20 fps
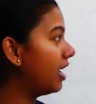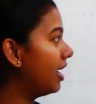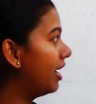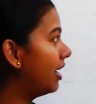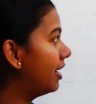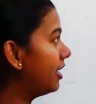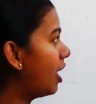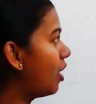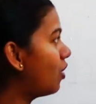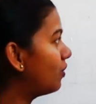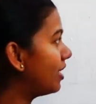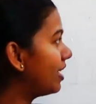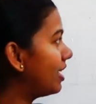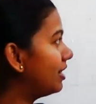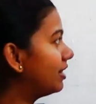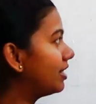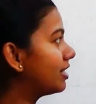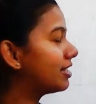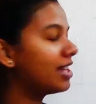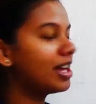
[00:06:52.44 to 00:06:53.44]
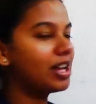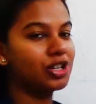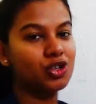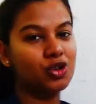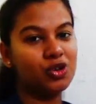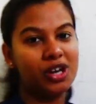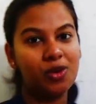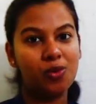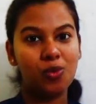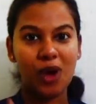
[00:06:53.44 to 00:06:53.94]
Now in this there is
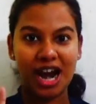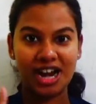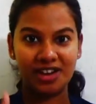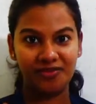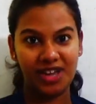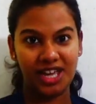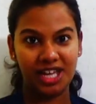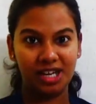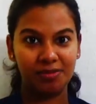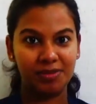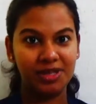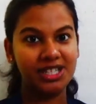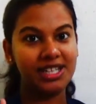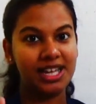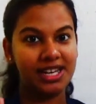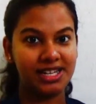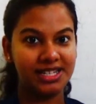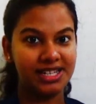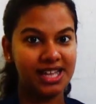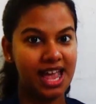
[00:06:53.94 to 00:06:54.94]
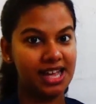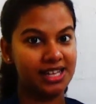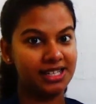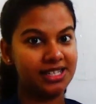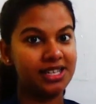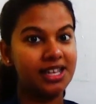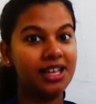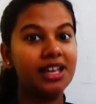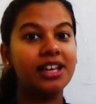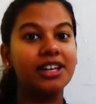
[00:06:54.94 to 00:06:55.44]
only one variable, that is
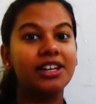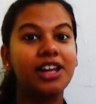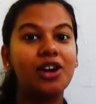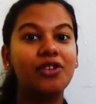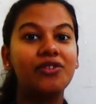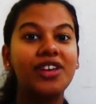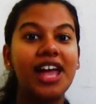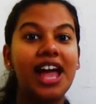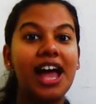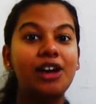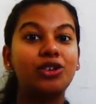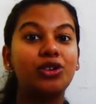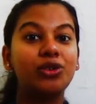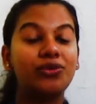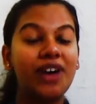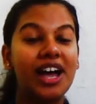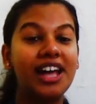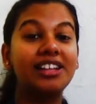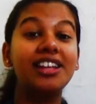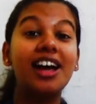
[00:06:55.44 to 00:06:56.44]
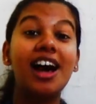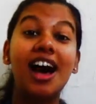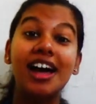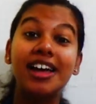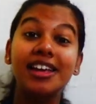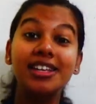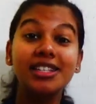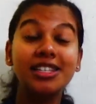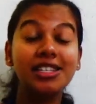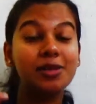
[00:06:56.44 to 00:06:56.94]
x. Now we have to find the
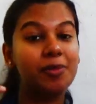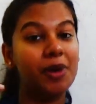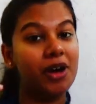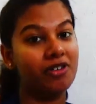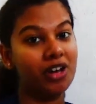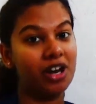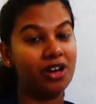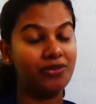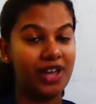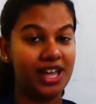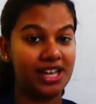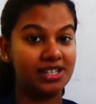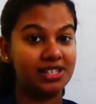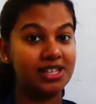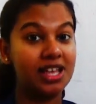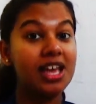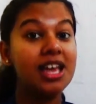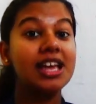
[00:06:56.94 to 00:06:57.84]
highest power of x.